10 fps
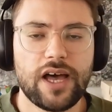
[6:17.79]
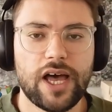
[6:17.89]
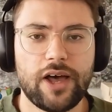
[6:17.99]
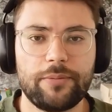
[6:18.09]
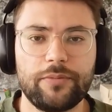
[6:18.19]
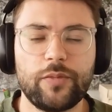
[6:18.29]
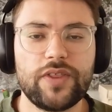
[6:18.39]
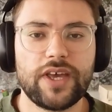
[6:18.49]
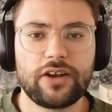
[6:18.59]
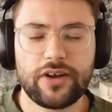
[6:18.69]
Um, we
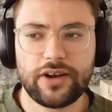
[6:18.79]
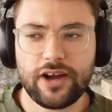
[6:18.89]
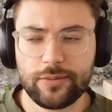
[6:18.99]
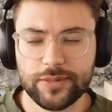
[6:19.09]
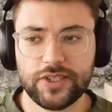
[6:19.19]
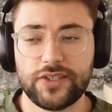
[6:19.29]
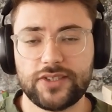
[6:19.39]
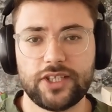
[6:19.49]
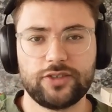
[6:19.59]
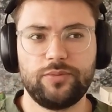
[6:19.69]
think Creator Commerce is a
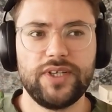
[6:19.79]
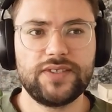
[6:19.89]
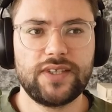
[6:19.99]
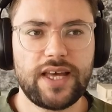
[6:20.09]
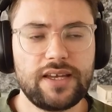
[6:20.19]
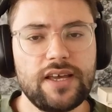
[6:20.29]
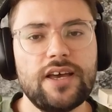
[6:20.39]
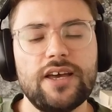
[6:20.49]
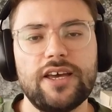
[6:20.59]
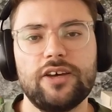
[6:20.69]
central piece to that.
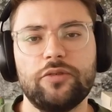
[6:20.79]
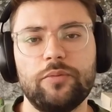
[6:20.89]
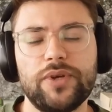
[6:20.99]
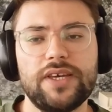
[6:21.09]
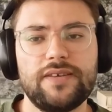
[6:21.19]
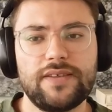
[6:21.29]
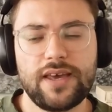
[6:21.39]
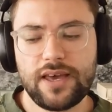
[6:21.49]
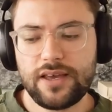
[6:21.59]
It will be